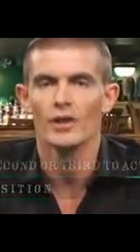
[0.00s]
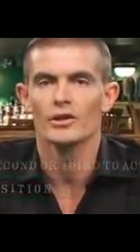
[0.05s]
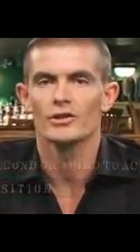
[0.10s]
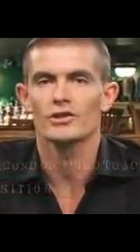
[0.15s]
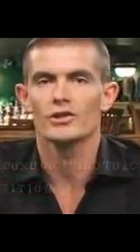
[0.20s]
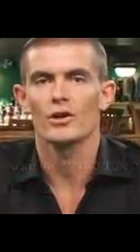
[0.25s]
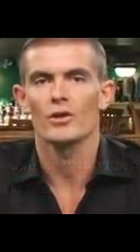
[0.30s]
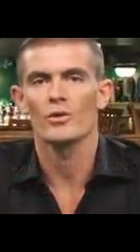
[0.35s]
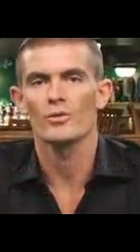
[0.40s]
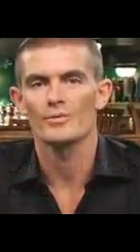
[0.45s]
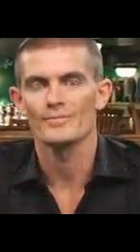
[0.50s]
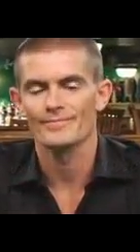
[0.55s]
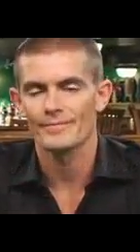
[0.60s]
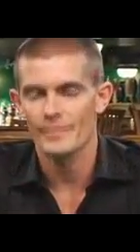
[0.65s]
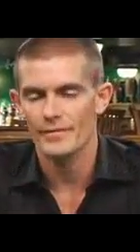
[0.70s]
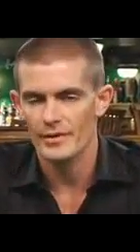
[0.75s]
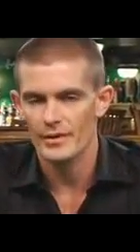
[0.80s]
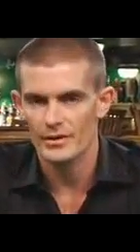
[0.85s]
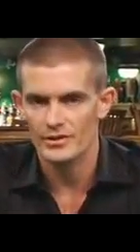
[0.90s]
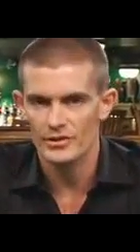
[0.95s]
So
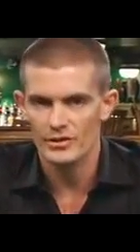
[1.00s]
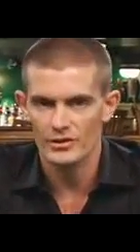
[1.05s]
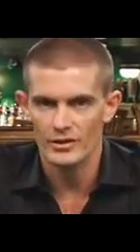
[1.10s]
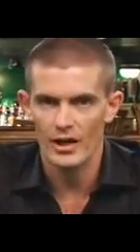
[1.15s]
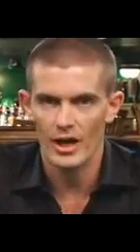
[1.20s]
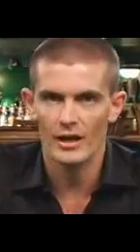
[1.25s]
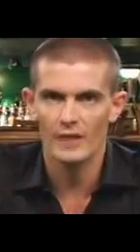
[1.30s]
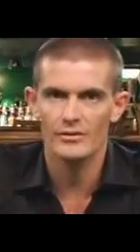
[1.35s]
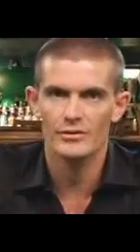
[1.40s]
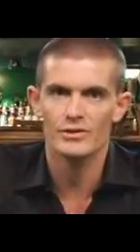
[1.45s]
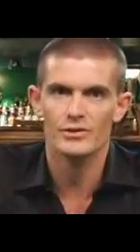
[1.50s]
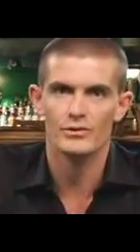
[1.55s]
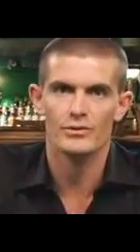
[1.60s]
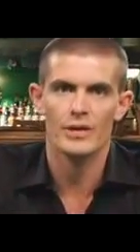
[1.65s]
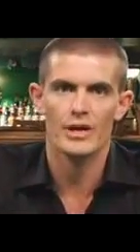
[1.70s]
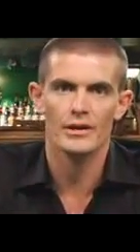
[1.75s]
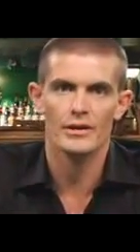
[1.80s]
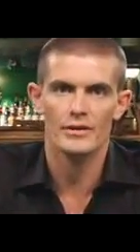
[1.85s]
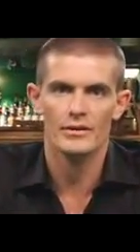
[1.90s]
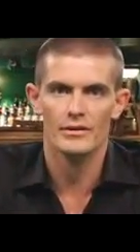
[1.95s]
there's a lot of
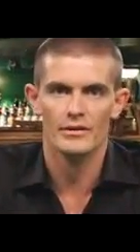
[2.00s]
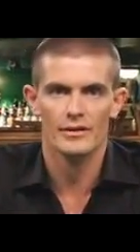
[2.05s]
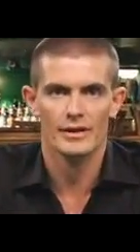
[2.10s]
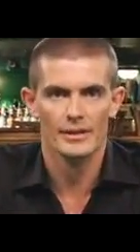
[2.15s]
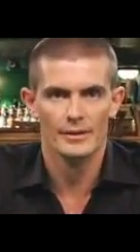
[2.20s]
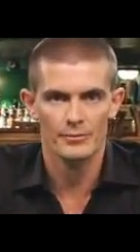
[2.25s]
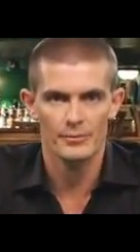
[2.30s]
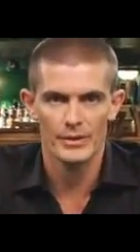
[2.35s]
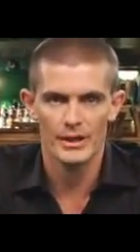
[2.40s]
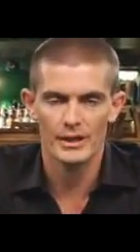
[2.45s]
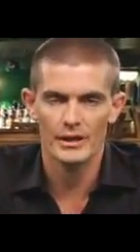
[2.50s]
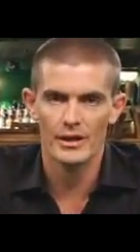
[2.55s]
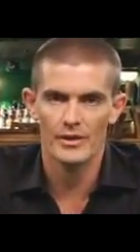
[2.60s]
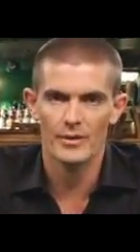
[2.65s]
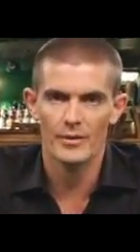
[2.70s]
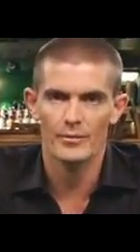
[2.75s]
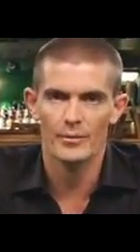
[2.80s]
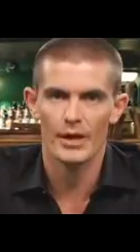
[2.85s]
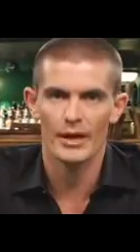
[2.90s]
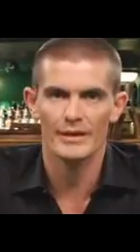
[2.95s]
strength in being on
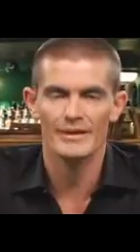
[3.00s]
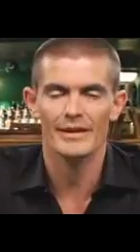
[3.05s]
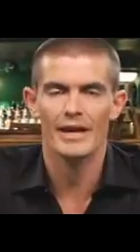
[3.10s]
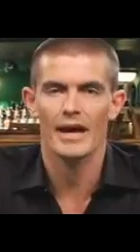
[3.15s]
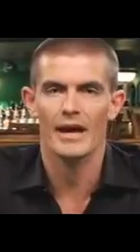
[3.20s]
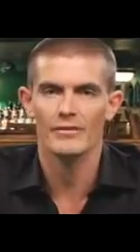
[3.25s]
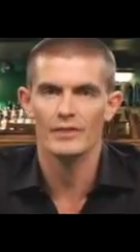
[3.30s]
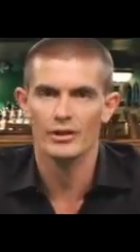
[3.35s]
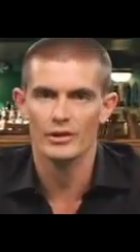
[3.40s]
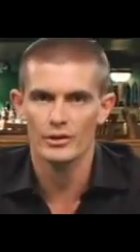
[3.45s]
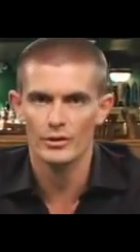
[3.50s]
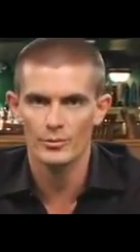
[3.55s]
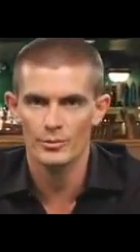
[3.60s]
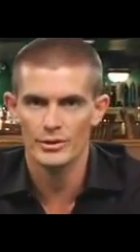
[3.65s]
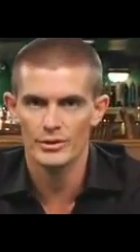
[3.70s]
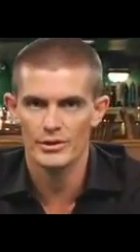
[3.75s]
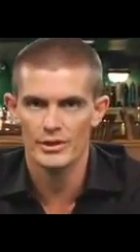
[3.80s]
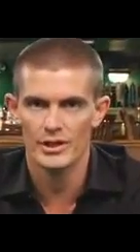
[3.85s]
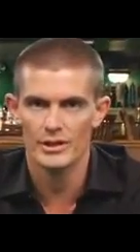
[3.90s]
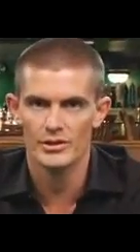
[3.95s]
the button, having good
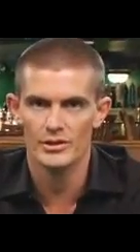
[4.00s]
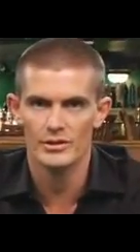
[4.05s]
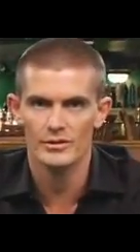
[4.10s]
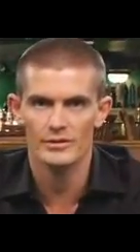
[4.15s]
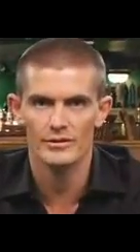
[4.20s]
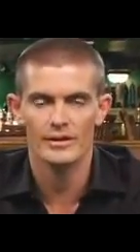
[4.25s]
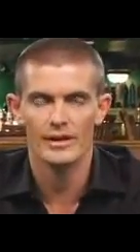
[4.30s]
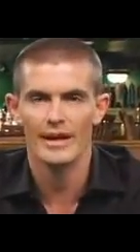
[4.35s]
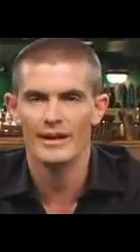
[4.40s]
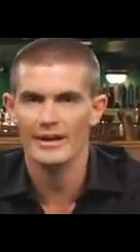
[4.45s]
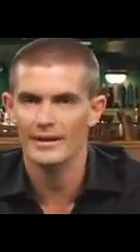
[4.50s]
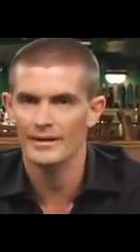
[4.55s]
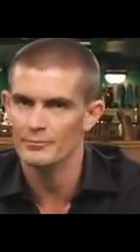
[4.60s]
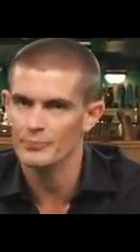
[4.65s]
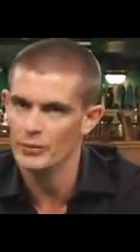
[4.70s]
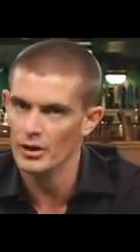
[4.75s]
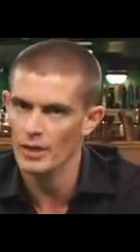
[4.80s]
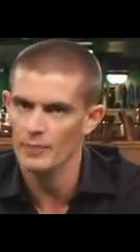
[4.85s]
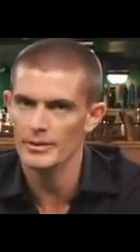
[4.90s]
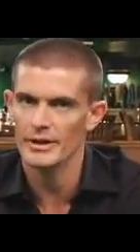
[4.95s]
position, and I
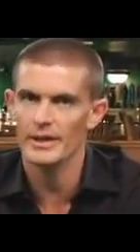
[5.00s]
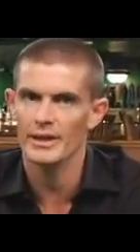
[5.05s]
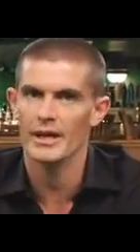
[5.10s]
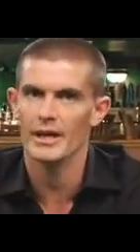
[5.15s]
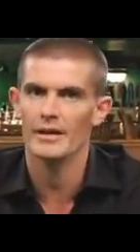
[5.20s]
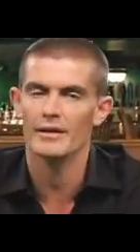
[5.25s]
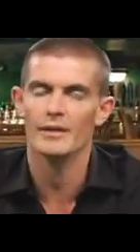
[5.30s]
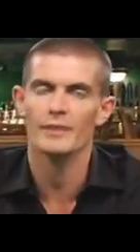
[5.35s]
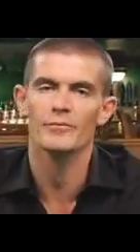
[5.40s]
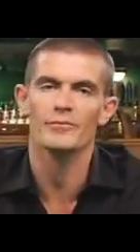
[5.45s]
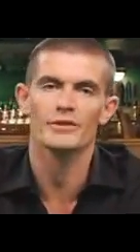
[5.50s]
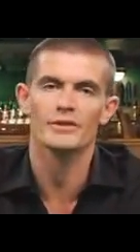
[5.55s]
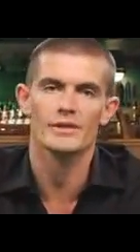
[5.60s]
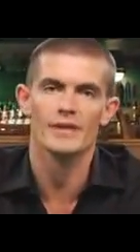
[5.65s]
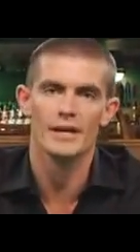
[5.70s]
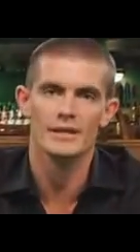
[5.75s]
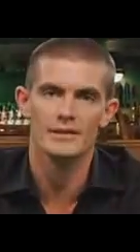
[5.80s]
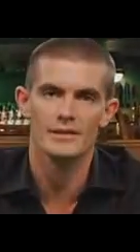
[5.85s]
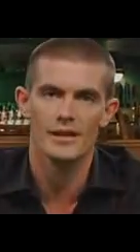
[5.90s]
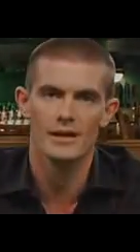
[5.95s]
probably can't
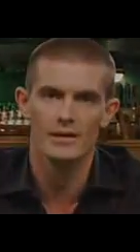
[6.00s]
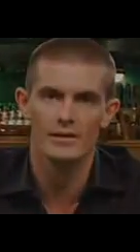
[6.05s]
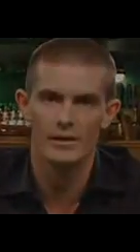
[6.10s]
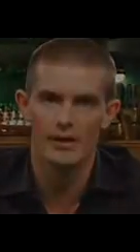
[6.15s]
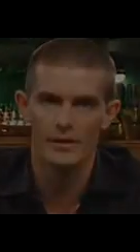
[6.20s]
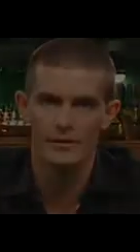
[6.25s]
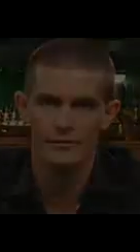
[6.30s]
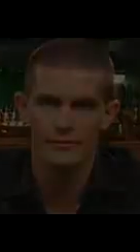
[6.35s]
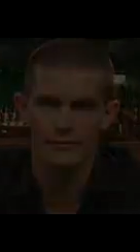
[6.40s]
emphasize that enough.